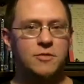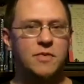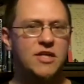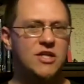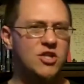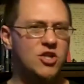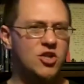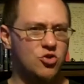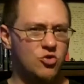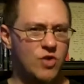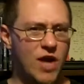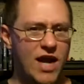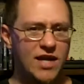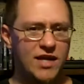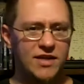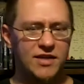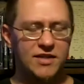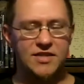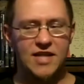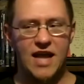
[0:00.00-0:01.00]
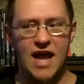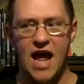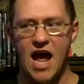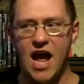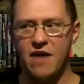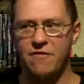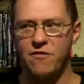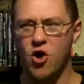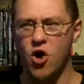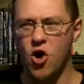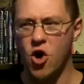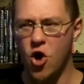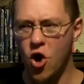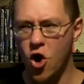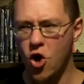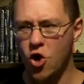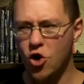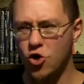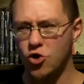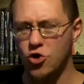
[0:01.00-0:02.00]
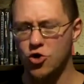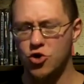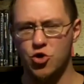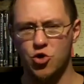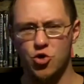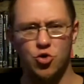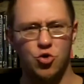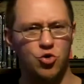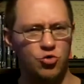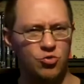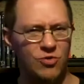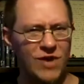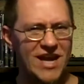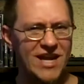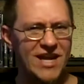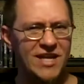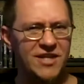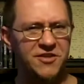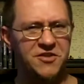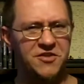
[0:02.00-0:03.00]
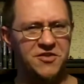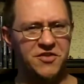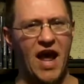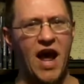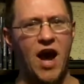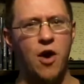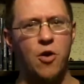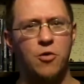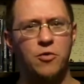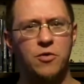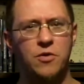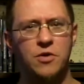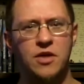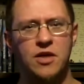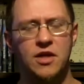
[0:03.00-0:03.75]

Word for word: be strident is to have a harsh or grating sound,